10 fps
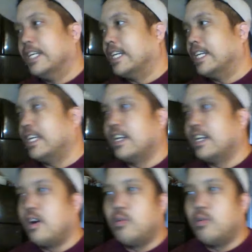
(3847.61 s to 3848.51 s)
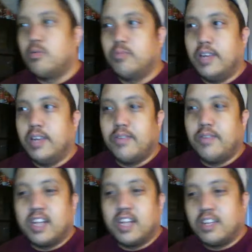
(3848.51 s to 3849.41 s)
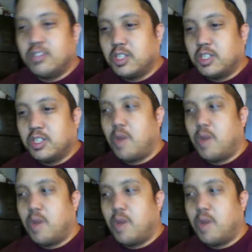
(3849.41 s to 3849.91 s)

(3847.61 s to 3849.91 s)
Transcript: even there's a Trump,